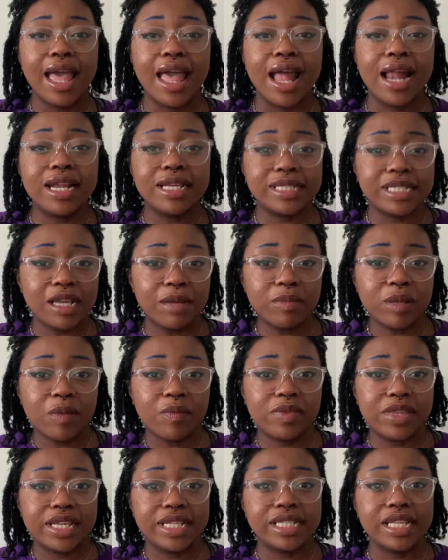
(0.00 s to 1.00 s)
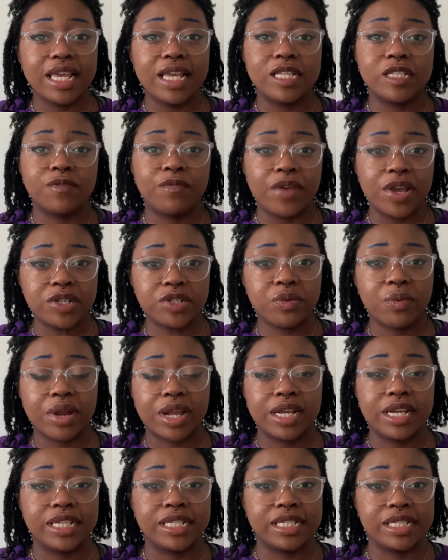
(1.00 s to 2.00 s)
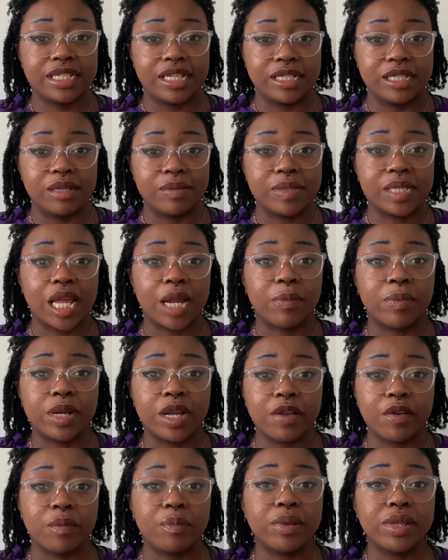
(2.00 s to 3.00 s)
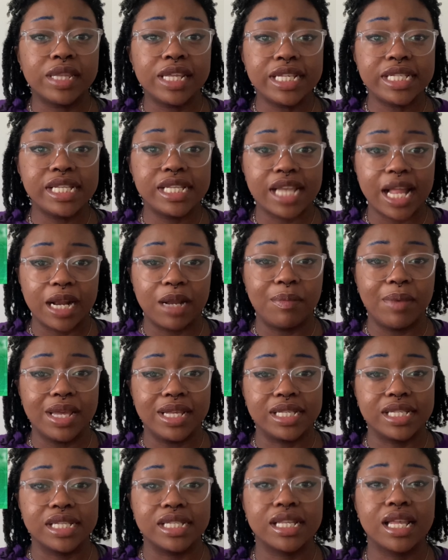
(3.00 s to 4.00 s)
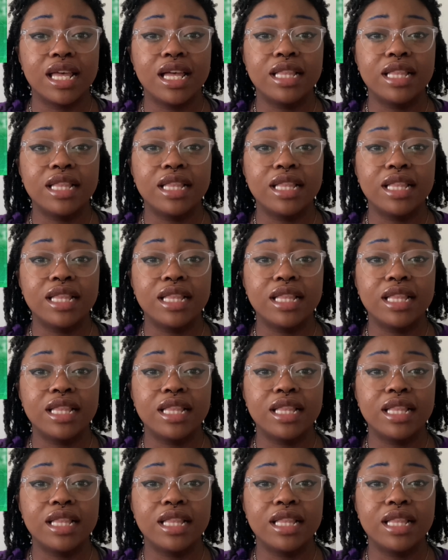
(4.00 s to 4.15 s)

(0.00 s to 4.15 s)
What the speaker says: An example of this is facial recognition systems like predictive policing databases